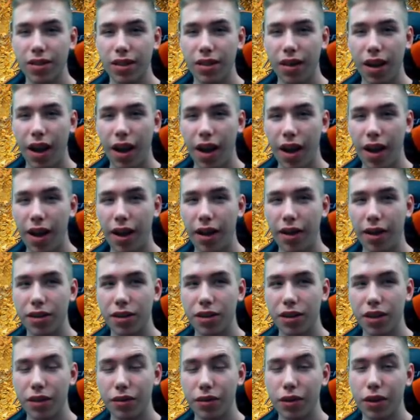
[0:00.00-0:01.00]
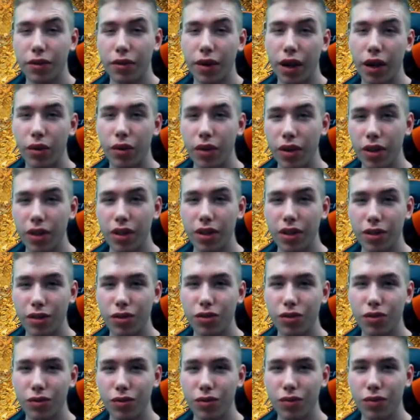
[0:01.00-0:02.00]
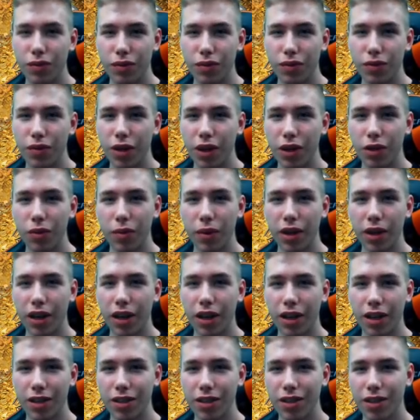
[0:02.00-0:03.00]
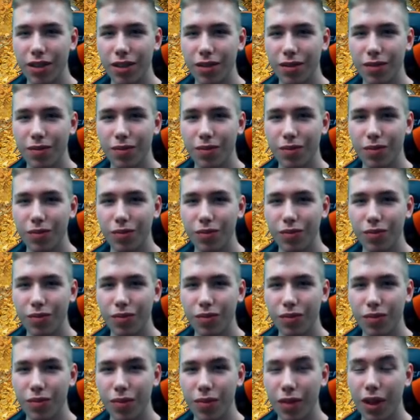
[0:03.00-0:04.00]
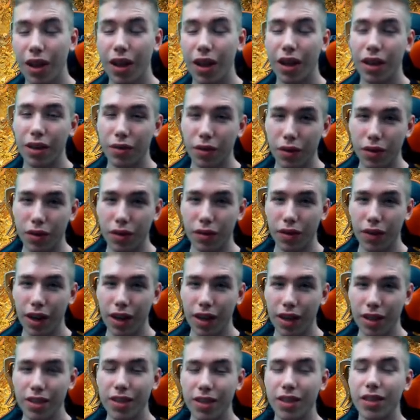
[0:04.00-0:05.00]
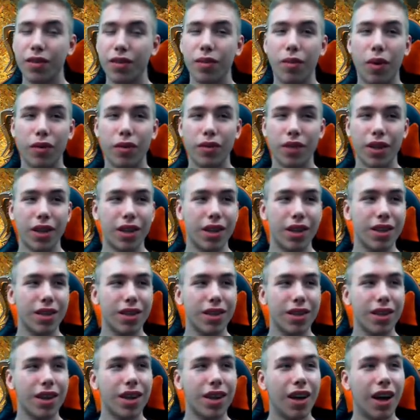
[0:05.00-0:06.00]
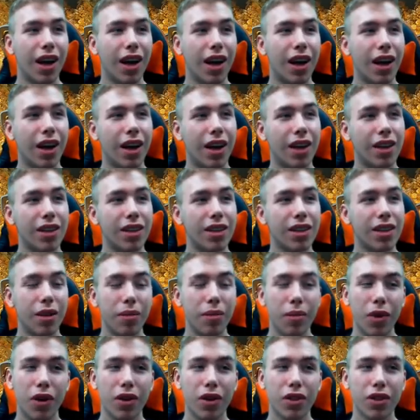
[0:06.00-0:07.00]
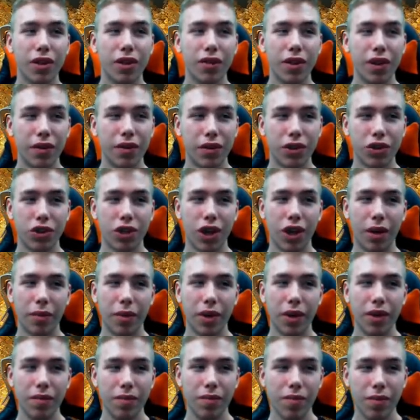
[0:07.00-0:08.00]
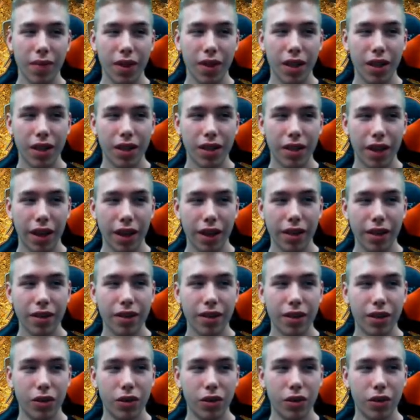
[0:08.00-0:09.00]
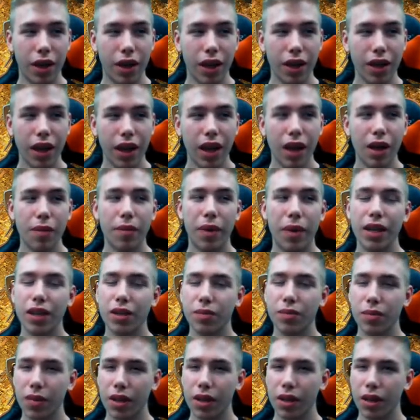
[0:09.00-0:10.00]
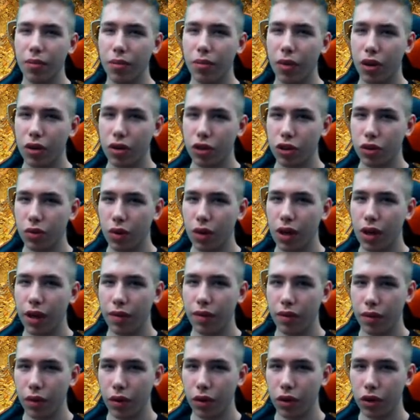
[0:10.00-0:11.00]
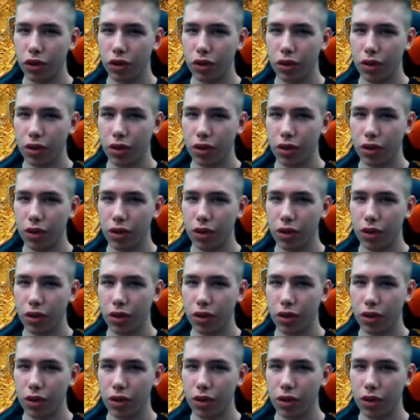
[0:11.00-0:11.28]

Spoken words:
And if you have AoE, it's fun to win against. And if you have Defile, it's even more fun. And then we also have Even Shaman. Yay, a new deck. But it's the more control-heavy version.